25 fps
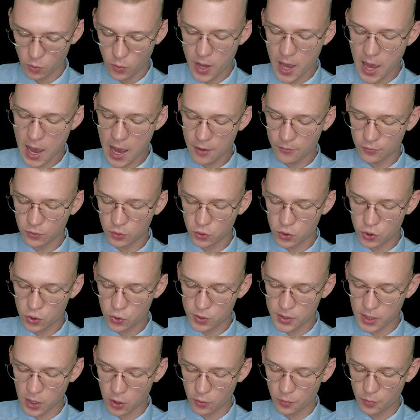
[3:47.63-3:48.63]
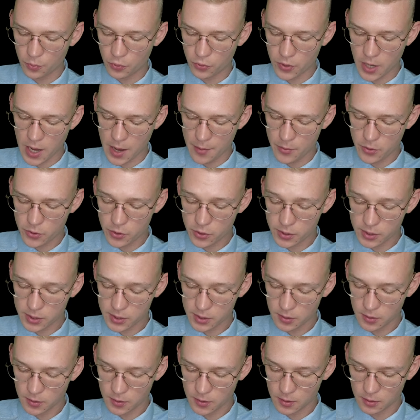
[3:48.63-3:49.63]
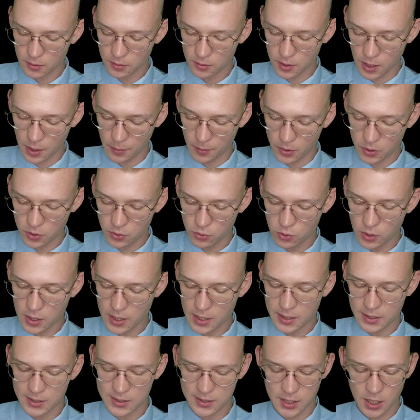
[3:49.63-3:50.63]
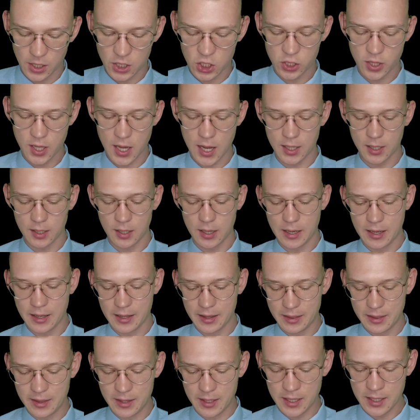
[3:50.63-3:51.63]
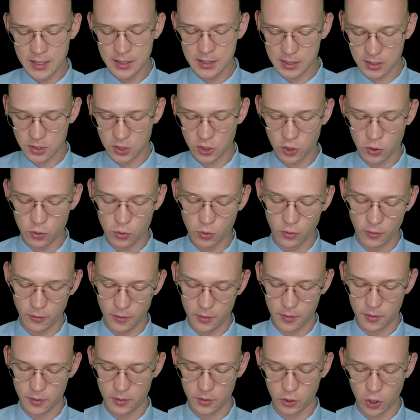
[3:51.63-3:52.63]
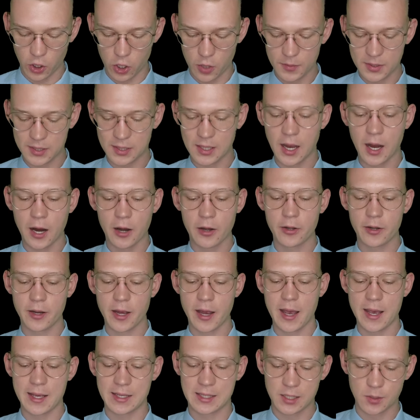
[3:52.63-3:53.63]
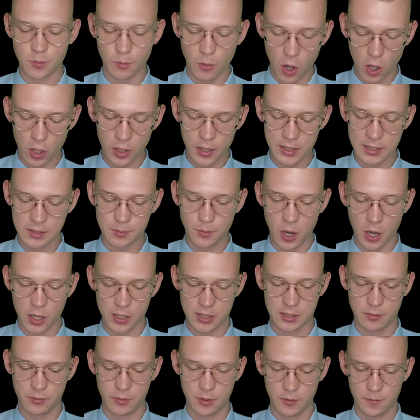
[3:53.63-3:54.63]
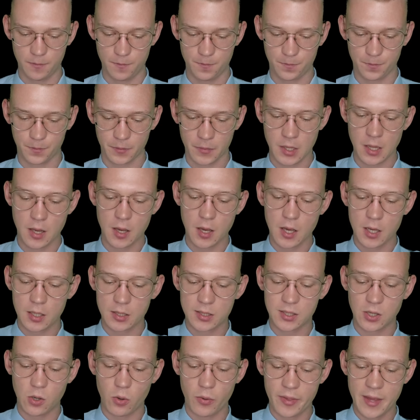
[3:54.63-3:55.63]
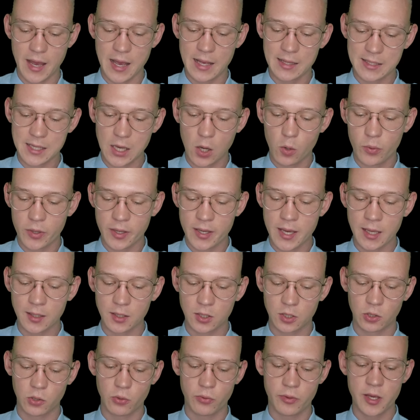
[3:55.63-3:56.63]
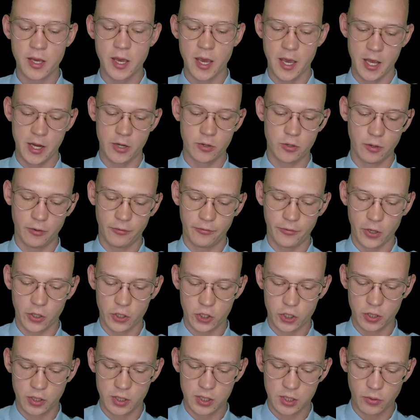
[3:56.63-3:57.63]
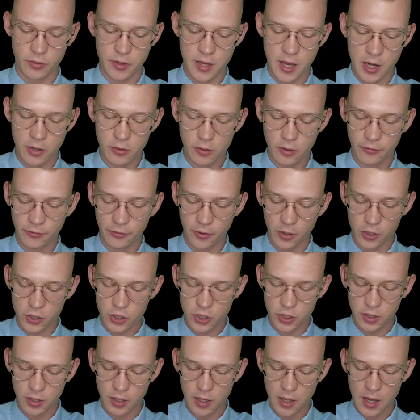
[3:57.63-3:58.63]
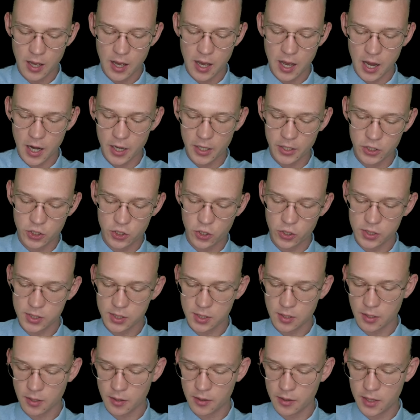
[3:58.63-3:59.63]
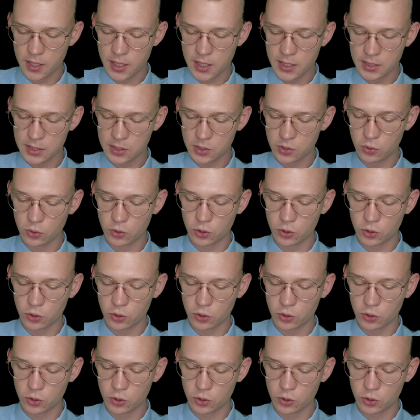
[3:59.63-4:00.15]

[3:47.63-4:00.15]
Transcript: We have to choose our parameters, w, such that these two terms are as small as possible. So that's how we get to the error function. So the error function are just these